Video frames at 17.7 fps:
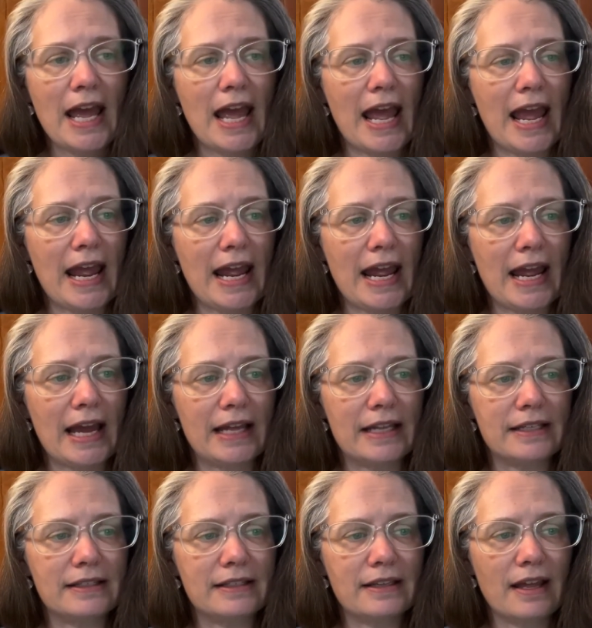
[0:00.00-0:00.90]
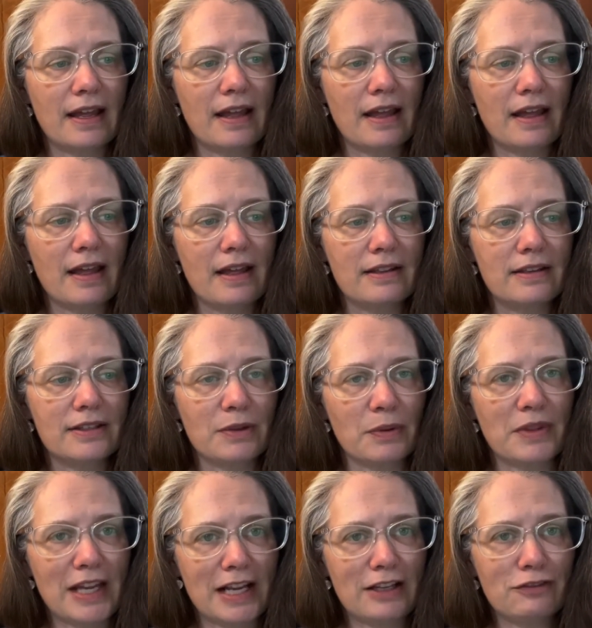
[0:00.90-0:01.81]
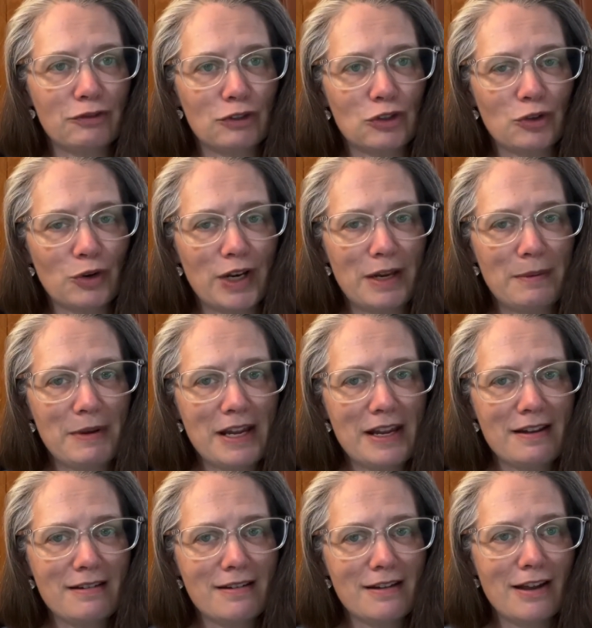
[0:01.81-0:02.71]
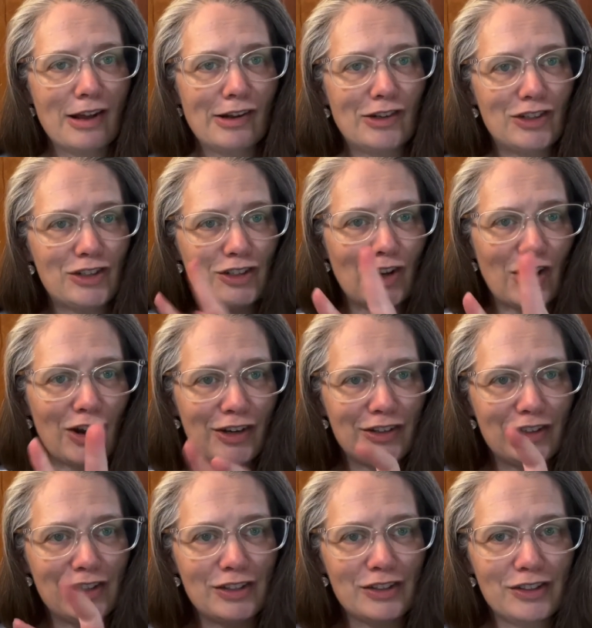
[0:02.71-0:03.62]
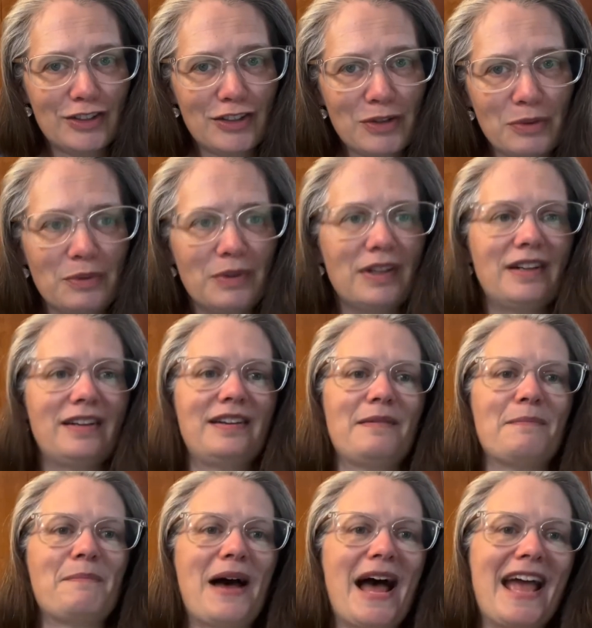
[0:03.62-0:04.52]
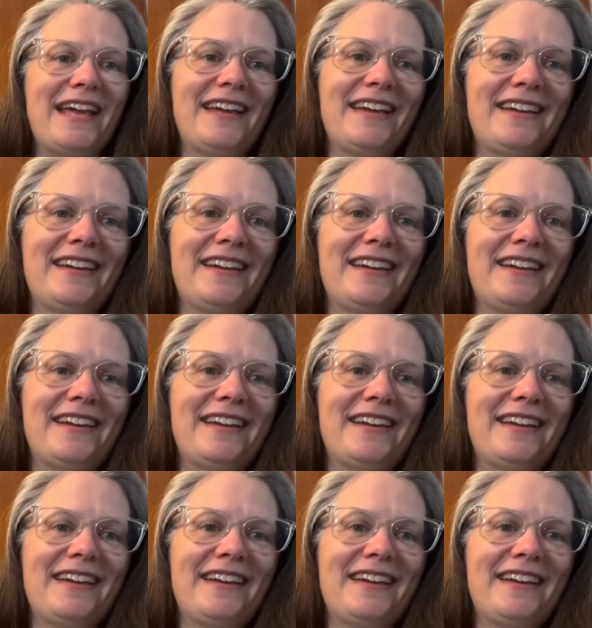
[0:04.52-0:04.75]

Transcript: And so thanks for joining me. Talk to you soon. Bye.